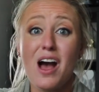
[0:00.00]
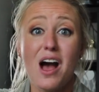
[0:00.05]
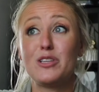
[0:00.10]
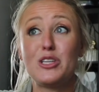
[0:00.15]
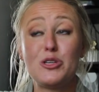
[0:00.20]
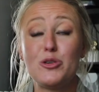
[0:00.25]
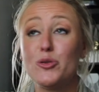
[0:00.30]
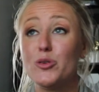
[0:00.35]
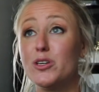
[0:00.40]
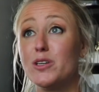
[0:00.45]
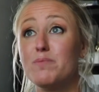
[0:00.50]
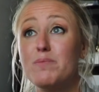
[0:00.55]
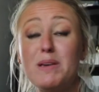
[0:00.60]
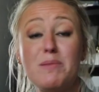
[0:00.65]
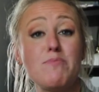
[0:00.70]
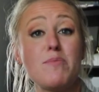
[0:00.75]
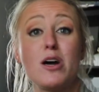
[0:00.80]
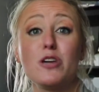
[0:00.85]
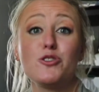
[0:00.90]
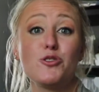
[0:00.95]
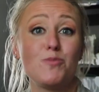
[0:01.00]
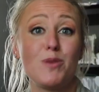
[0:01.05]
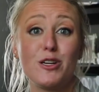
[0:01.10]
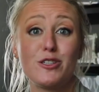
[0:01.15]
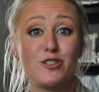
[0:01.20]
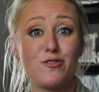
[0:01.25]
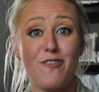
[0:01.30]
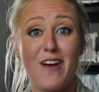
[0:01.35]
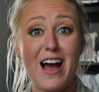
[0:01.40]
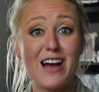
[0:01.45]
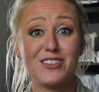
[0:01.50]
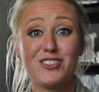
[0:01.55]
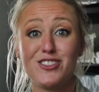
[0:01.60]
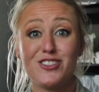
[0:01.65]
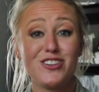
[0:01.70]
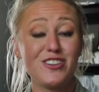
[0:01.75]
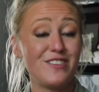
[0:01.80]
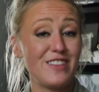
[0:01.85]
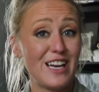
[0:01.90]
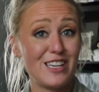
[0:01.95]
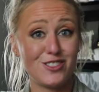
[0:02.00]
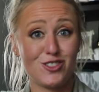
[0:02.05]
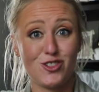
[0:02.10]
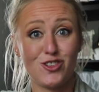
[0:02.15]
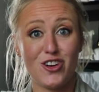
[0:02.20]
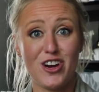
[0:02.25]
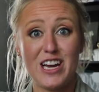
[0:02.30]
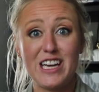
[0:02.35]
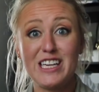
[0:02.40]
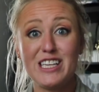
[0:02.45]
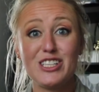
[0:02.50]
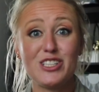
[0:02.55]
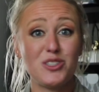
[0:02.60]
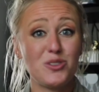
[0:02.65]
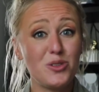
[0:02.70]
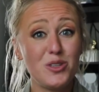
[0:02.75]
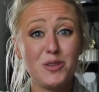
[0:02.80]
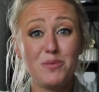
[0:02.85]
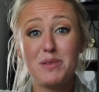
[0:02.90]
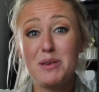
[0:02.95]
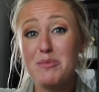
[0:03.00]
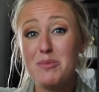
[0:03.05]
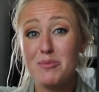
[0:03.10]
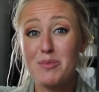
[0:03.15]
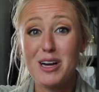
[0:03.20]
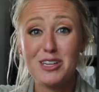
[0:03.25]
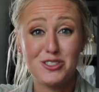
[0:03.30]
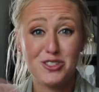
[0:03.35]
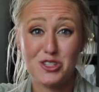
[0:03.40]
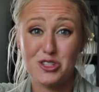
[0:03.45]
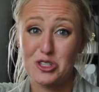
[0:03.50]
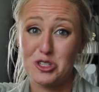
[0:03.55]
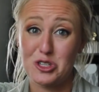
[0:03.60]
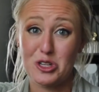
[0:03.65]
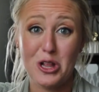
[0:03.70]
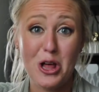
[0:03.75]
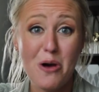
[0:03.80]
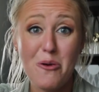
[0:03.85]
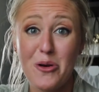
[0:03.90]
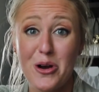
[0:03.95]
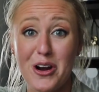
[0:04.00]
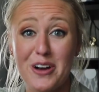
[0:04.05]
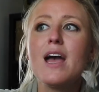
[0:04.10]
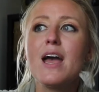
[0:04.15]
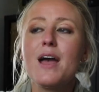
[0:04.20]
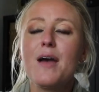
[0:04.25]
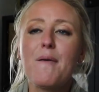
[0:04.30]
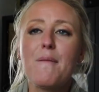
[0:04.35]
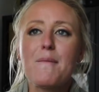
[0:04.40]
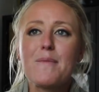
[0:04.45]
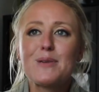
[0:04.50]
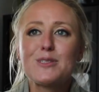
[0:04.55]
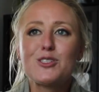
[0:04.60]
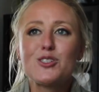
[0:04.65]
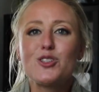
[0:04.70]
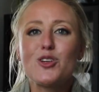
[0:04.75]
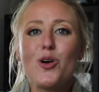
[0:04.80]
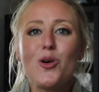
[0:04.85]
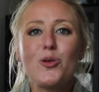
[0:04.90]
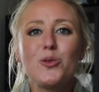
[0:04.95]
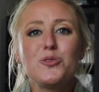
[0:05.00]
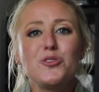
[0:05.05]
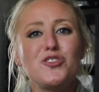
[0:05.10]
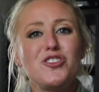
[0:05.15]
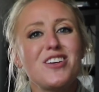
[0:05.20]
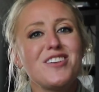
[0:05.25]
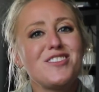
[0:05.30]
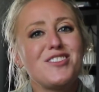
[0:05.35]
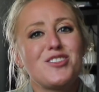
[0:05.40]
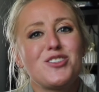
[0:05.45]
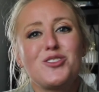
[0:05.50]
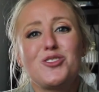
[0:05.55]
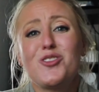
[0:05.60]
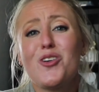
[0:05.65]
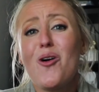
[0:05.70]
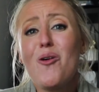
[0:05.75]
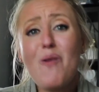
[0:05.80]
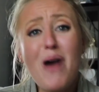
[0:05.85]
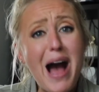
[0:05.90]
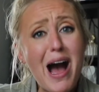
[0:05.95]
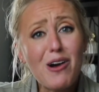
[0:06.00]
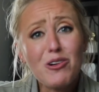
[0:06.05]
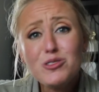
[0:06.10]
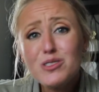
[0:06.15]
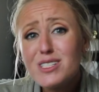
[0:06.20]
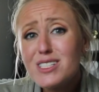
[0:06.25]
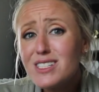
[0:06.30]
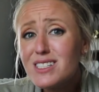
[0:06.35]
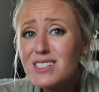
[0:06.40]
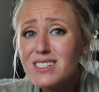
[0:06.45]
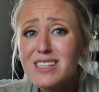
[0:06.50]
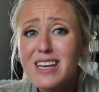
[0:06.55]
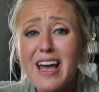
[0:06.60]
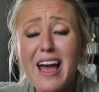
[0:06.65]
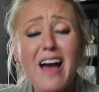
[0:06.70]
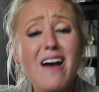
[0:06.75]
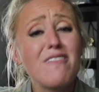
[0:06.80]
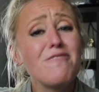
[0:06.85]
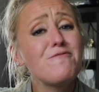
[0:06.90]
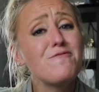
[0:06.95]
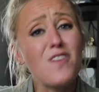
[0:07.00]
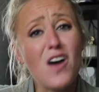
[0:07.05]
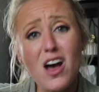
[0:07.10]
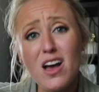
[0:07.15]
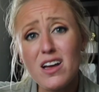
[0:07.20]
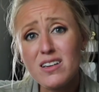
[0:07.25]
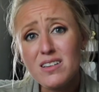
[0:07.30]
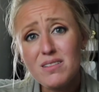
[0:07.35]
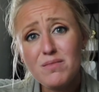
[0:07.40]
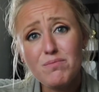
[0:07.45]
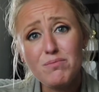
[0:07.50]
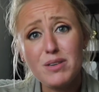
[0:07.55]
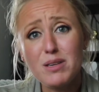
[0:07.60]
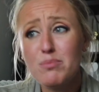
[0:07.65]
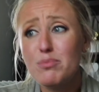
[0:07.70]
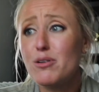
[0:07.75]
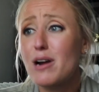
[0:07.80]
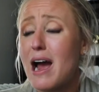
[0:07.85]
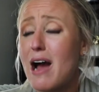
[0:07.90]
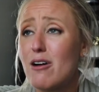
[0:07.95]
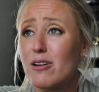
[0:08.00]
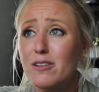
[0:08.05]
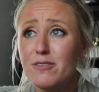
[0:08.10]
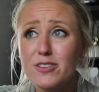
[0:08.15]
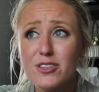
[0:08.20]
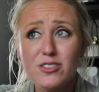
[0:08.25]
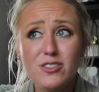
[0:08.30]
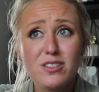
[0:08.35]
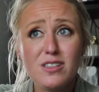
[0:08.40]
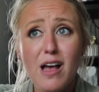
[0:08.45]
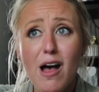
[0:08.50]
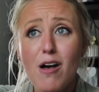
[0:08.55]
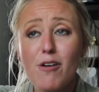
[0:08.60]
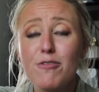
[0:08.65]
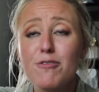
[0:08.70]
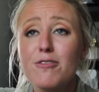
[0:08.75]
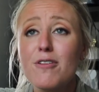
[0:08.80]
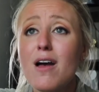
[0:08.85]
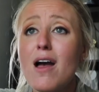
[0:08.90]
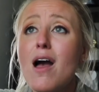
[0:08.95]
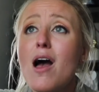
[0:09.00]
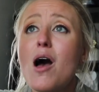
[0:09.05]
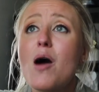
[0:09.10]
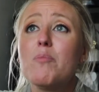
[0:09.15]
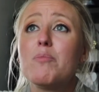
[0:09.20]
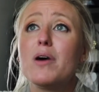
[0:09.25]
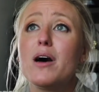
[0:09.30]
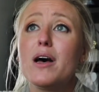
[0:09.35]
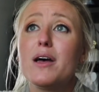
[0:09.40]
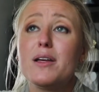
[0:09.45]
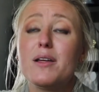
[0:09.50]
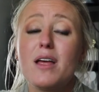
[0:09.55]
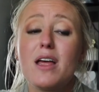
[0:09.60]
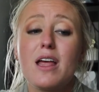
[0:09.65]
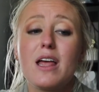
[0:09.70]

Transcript: You could be much, much faster, and that's great. You could be much slower. So just go out, have fun, be proud of yourself, but